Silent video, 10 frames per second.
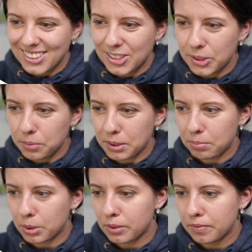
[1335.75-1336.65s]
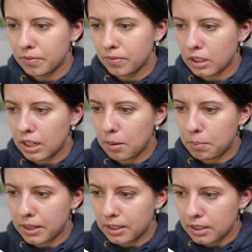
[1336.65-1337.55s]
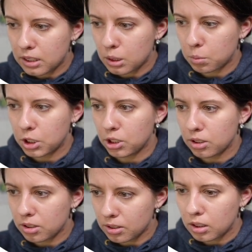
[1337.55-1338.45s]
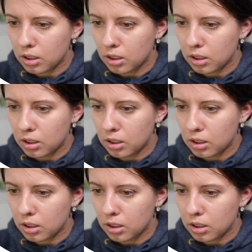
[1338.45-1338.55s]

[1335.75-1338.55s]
Two people, but then it switches.